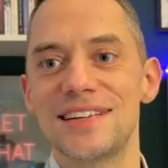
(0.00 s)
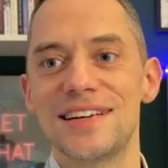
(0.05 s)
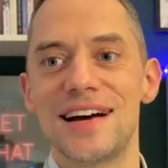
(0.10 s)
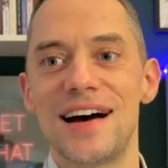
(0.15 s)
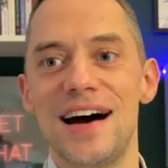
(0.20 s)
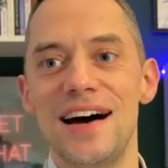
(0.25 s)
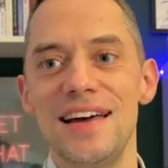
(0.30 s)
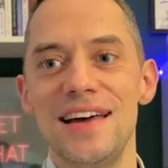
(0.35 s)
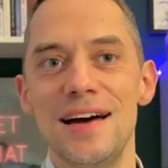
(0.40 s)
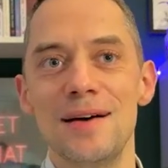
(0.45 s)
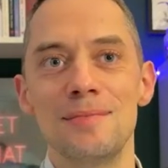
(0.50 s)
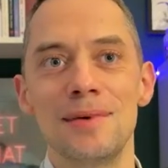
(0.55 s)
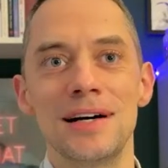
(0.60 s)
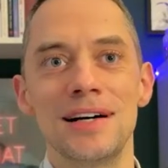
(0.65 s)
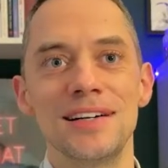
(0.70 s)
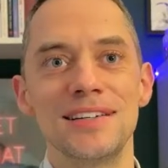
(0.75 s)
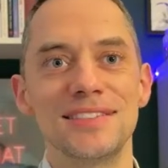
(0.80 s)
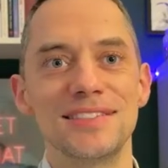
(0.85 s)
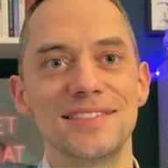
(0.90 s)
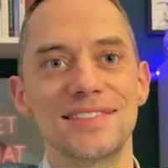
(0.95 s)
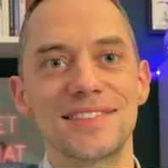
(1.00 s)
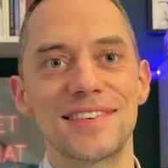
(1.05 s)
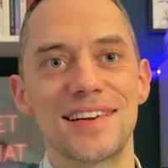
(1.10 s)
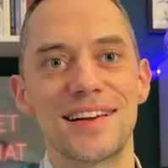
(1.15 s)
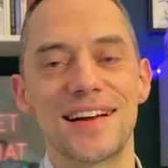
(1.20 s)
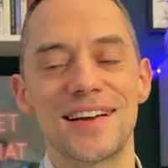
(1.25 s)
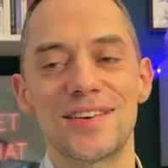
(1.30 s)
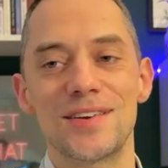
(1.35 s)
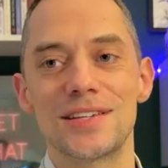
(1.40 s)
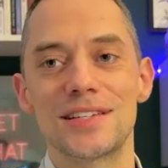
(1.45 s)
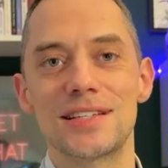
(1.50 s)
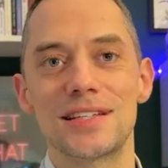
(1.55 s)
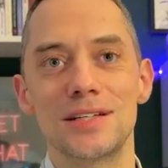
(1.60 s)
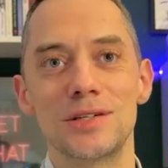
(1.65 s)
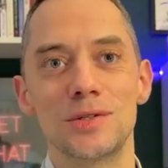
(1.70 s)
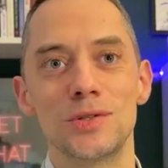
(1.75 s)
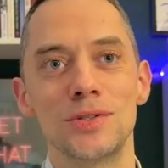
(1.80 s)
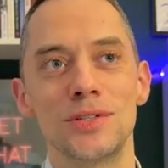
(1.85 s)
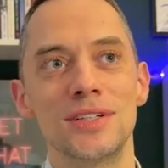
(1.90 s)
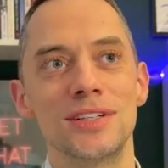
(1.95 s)
Hi, Emma. Good to see
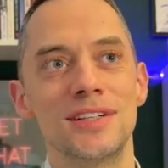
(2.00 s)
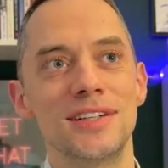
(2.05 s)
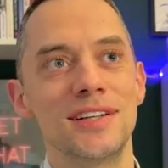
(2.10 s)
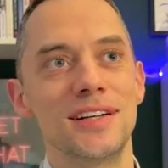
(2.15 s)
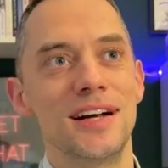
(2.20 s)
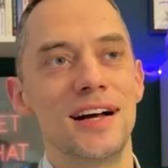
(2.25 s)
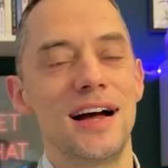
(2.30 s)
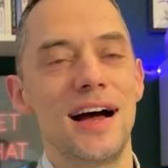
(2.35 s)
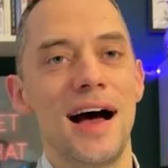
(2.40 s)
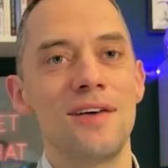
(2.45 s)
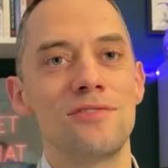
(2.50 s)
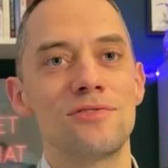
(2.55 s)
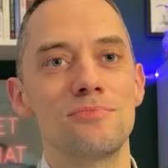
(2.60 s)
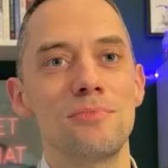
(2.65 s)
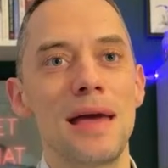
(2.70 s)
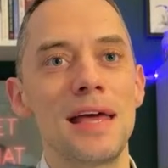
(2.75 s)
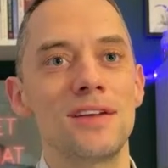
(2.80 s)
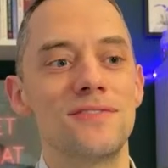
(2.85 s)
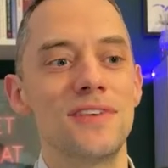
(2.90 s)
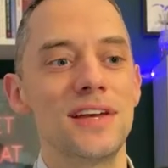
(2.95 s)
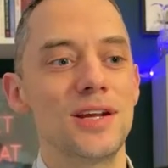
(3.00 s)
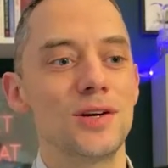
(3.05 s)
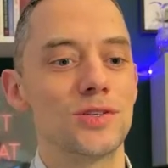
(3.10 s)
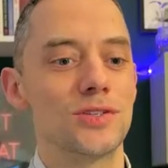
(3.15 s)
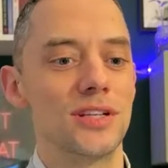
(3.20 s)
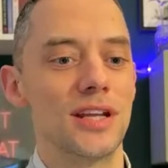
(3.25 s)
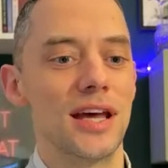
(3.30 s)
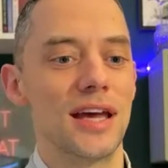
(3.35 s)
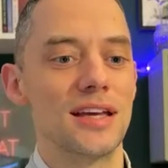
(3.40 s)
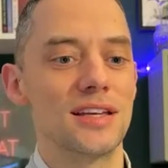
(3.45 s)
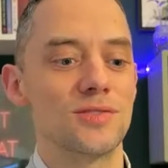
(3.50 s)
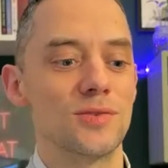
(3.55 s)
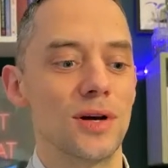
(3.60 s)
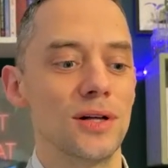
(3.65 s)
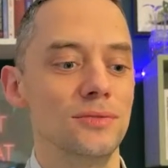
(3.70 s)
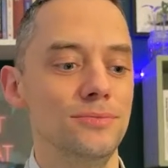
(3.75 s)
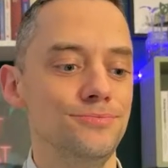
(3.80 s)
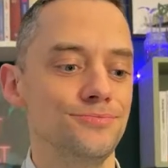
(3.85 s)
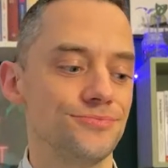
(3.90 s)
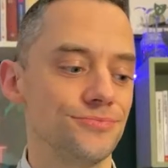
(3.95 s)
you. I've made a video today as
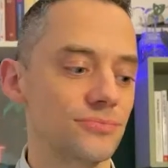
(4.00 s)
well.